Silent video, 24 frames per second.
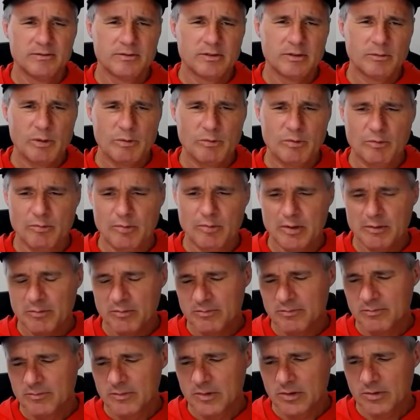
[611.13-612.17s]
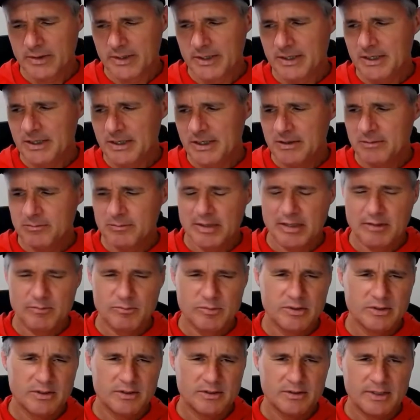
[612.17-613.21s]
Some people put cream, they
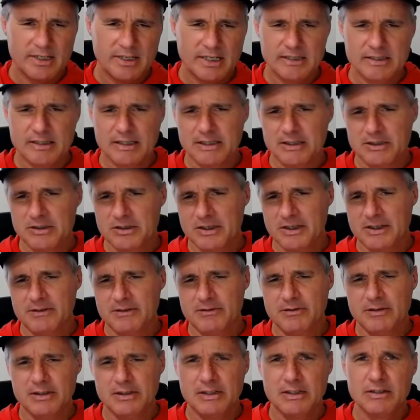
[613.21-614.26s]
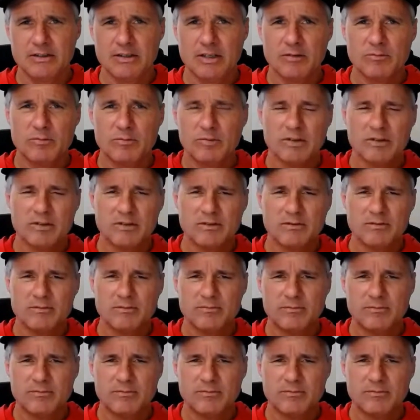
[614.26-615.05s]
put anti-chafing, they put